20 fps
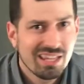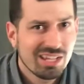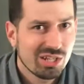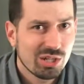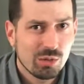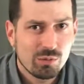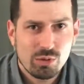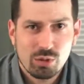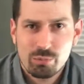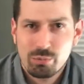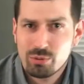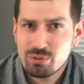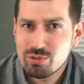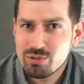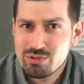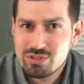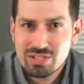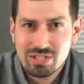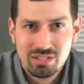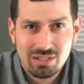If you're
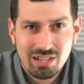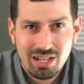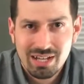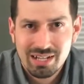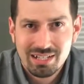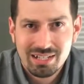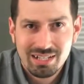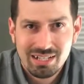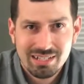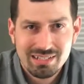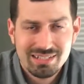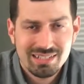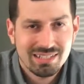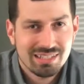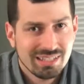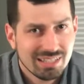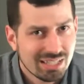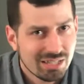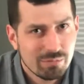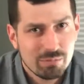producing a lot of content,
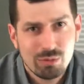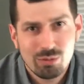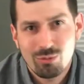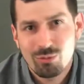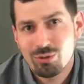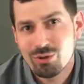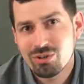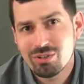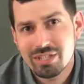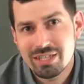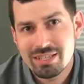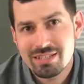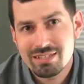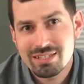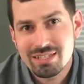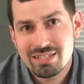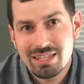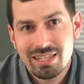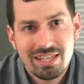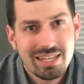it can be real
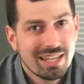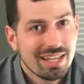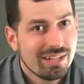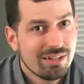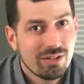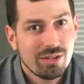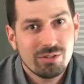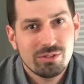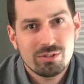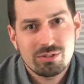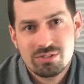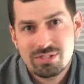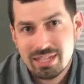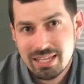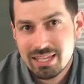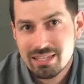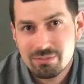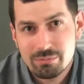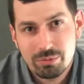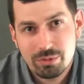easy, and
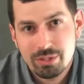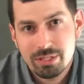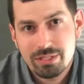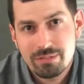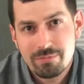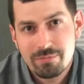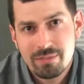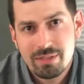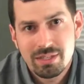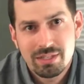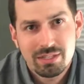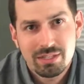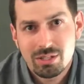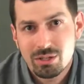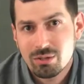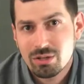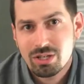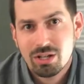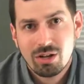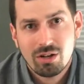understandably,
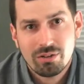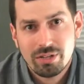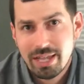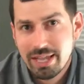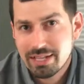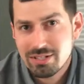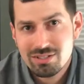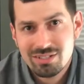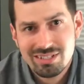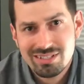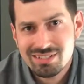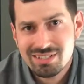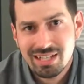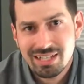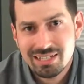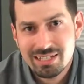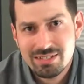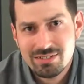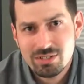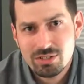a call to action is
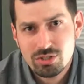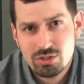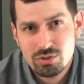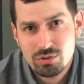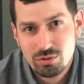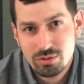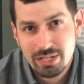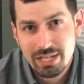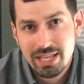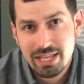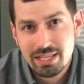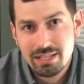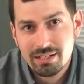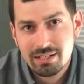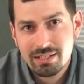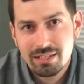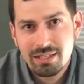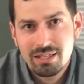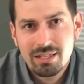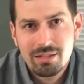not easy to create,
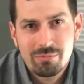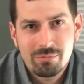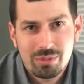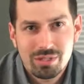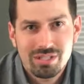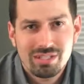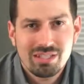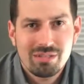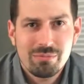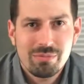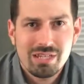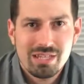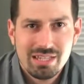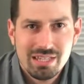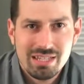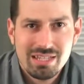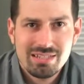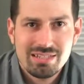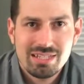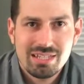but it can be
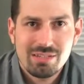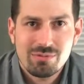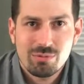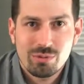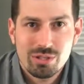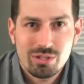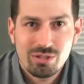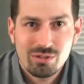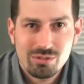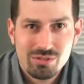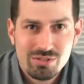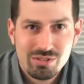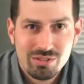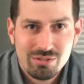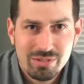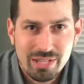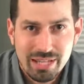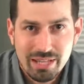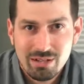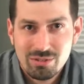easy if we don't
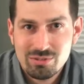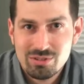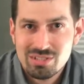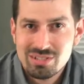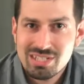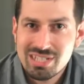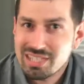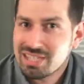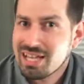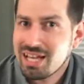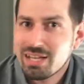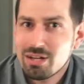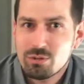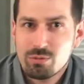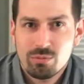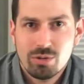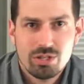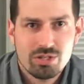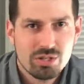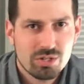slow down, just to kind of
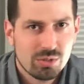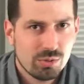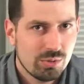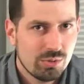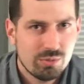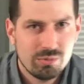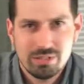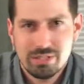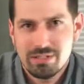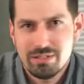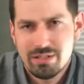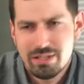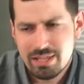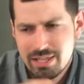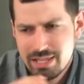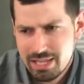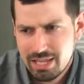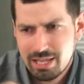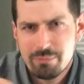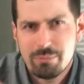rush through and
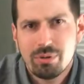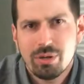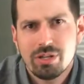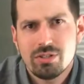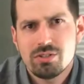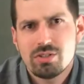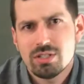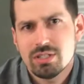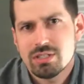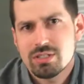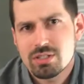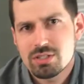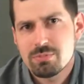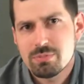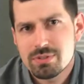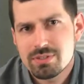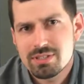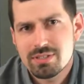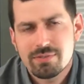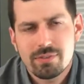punch in
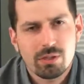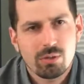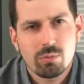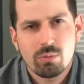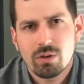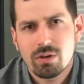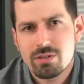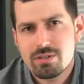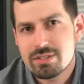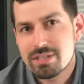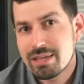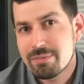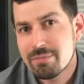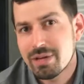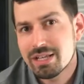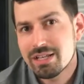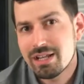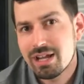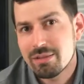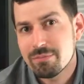specific words that
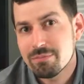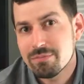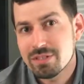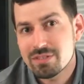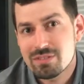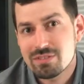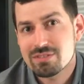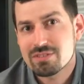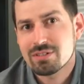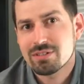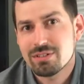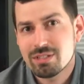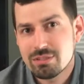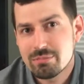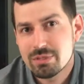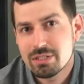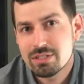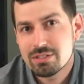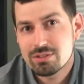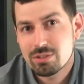might not necessarily
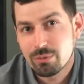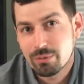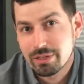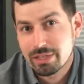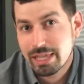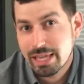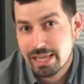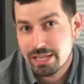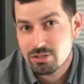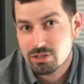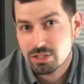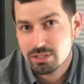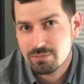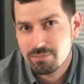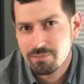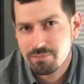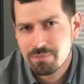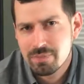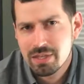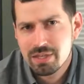be so engaging.
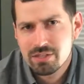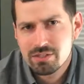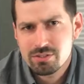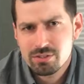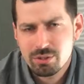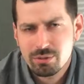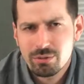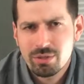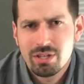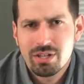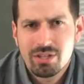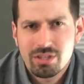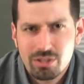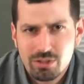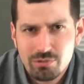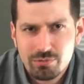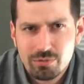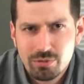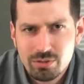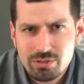So the
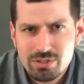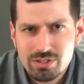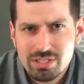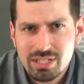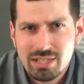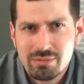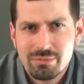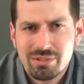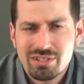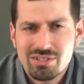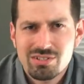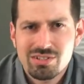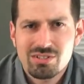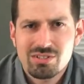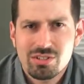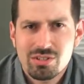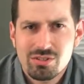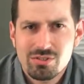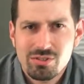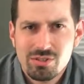first step is just
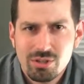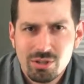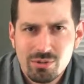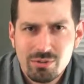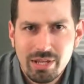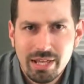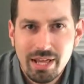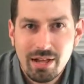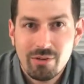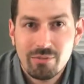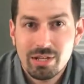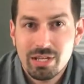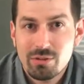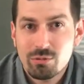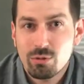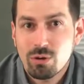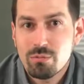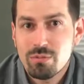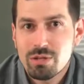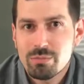to slow down
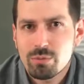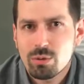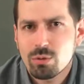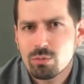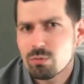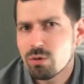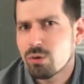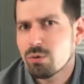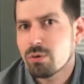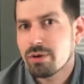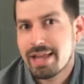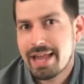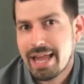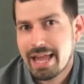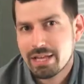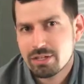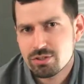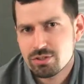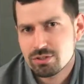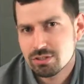and remember what we're
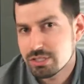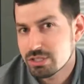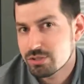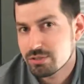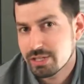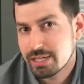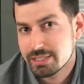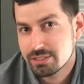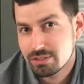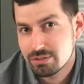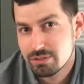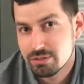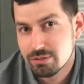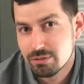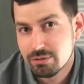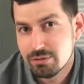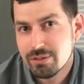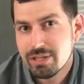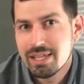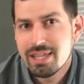actually trying to
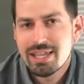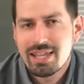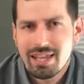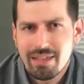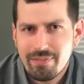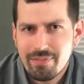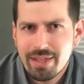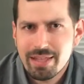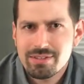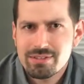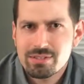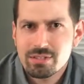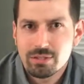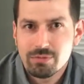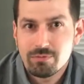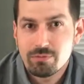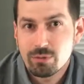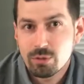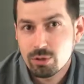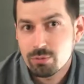do, and that's
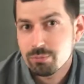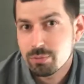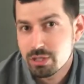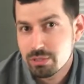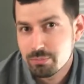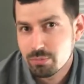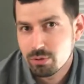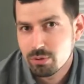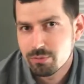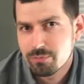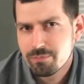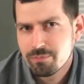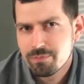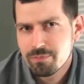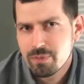convert people.